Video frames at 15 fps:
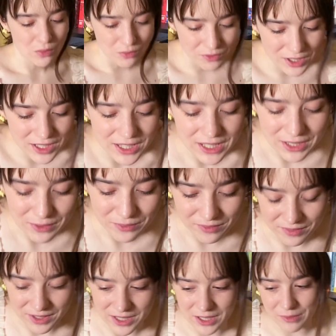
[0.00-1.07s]
Really,
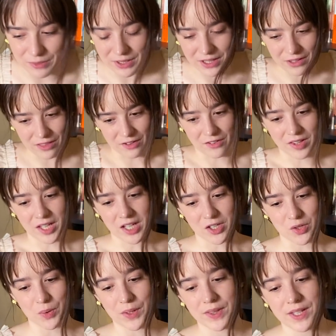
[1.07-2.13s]
really, really thoroughly
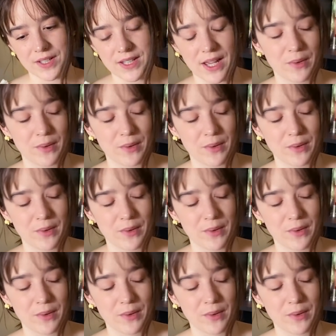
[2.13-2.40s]
enjoyed this.